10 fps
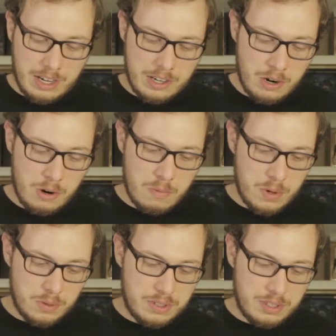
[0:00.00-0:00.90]
I know
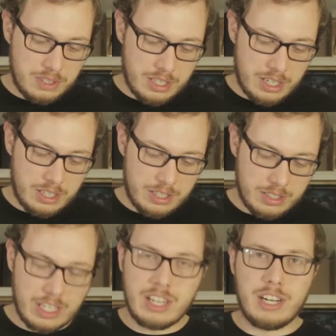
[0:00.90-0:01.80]
most of the
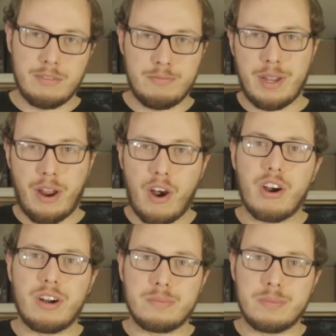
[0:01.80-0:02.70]
dialogue, not off by
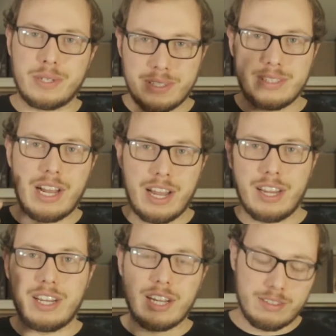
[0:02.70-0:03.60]
heart, but I